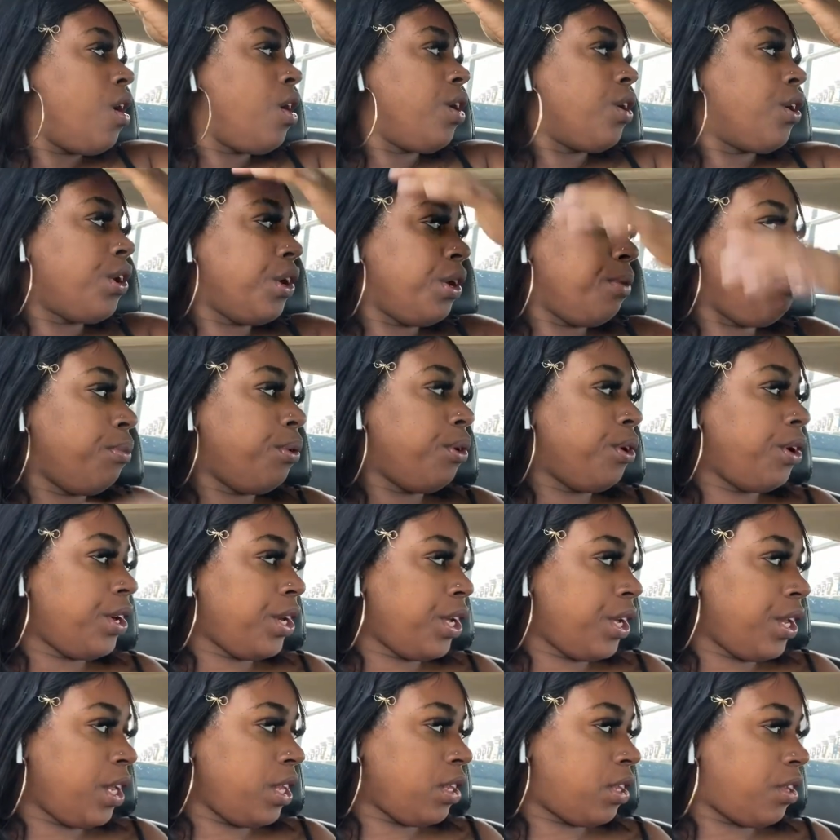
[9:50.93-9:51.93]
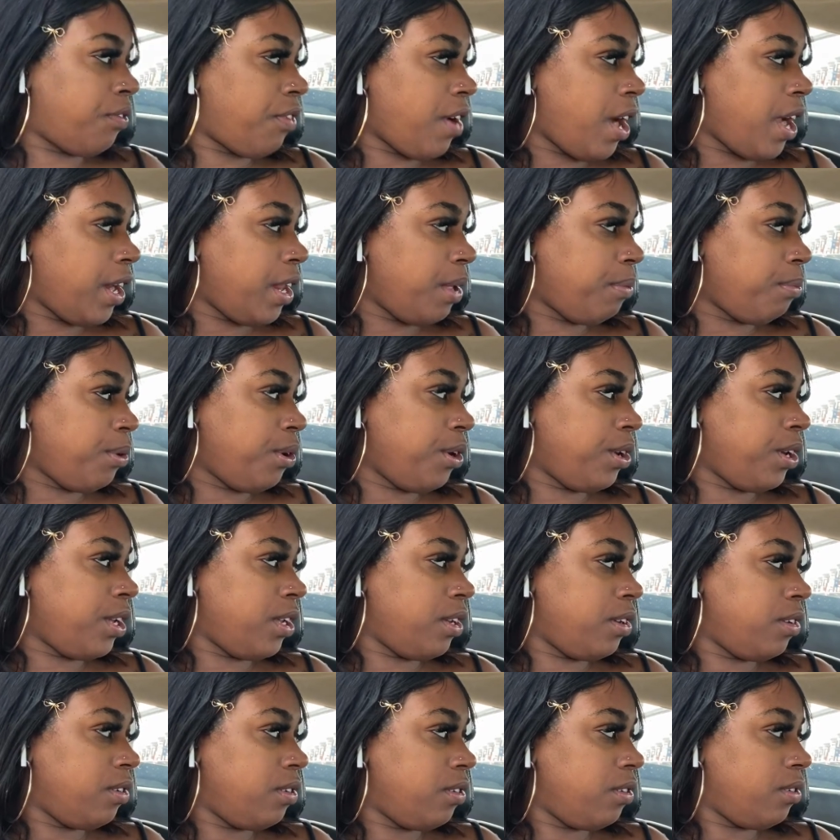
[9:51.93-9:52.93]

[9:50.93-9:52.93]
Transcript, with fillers: Good morning. It's Friday morning.